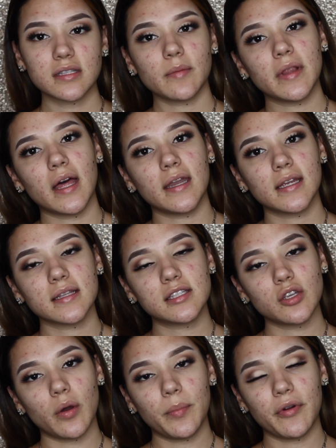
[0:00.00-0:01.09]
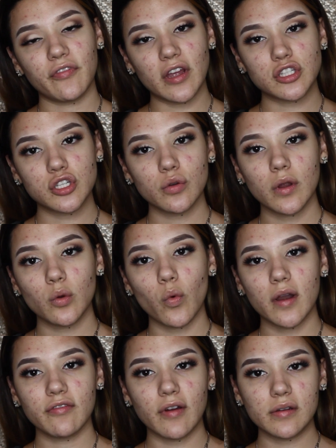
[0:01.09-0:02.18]
is the Milani Conceal and Perfect
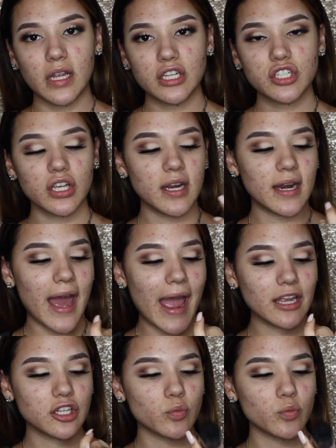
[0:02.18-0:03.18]
2-in-1 foundation, and I